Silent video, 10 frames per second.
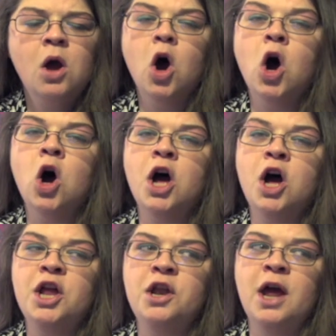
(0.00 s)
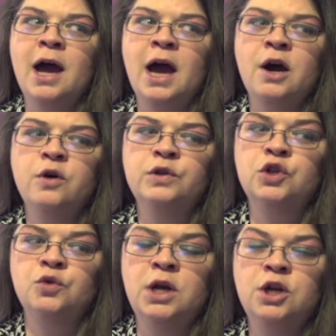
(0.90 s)
on how
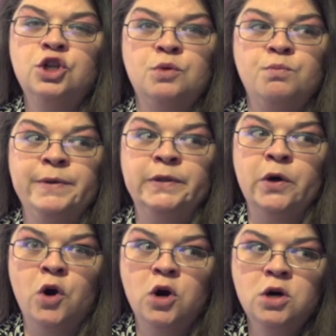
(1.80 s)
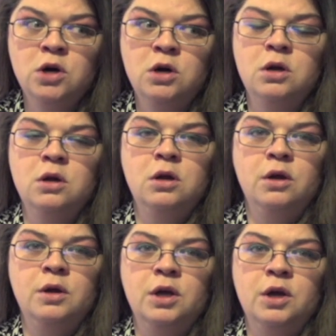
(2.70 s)
strange and bizarre
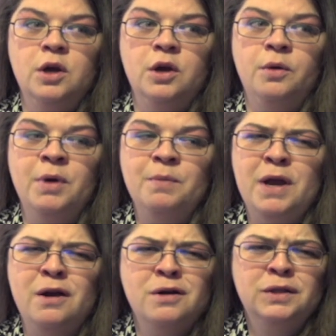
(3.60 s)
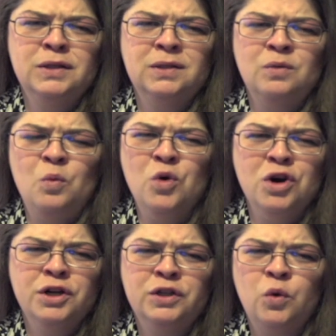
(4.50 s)
my parents
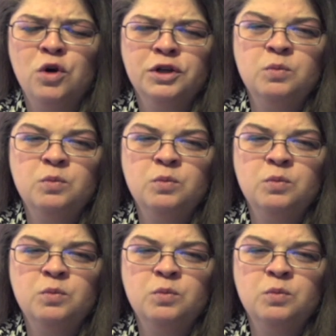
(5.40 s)
were towards